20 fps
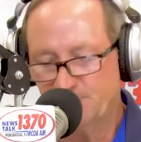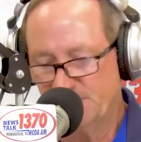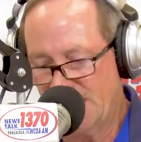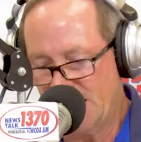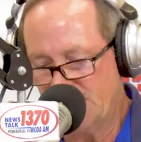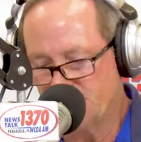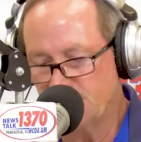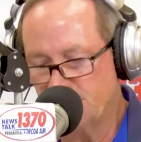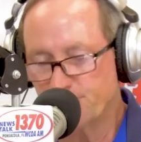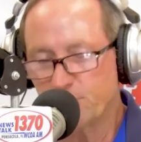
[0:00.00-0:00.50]

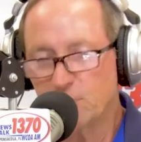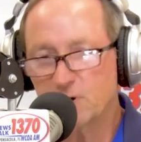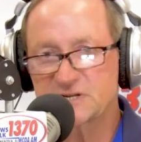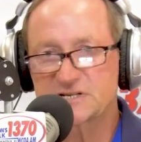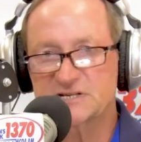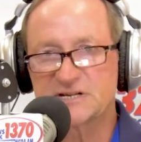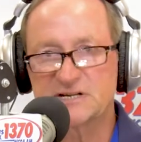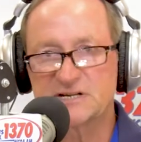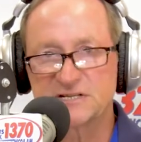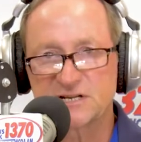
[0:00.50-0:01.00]
and the book
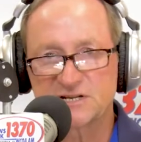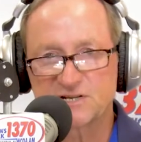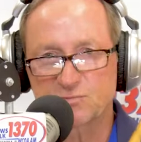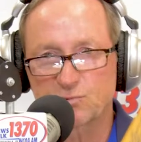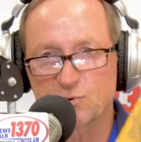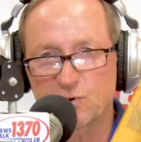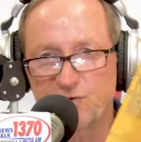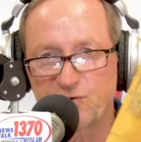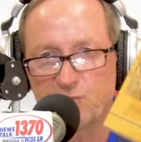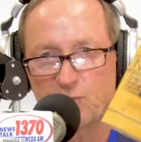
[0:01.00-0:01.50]
says it's
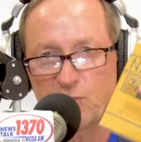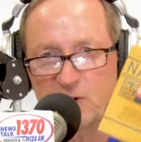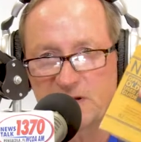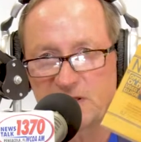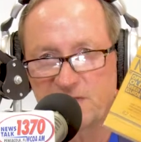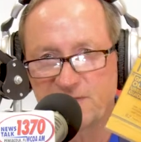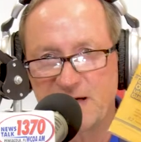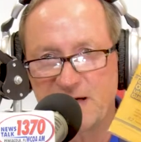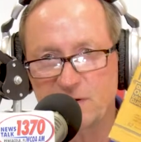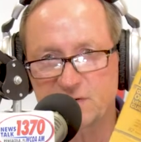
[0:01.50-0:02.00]
worth
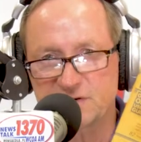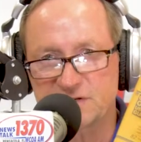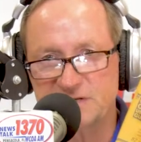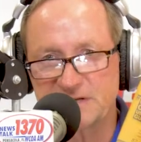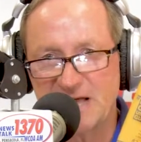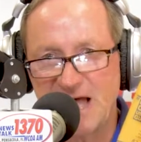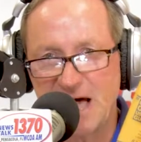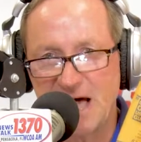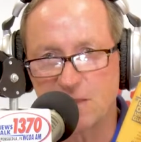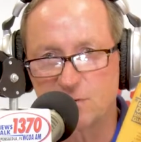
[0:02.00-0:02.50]

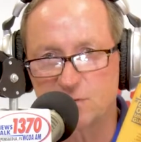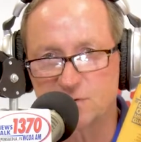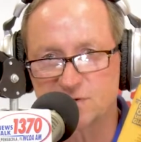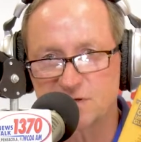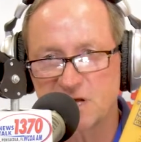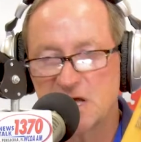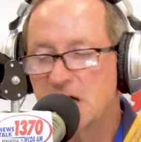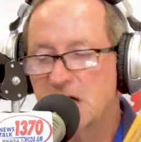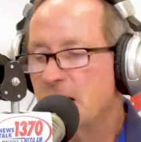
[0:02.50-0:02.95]
$20,000,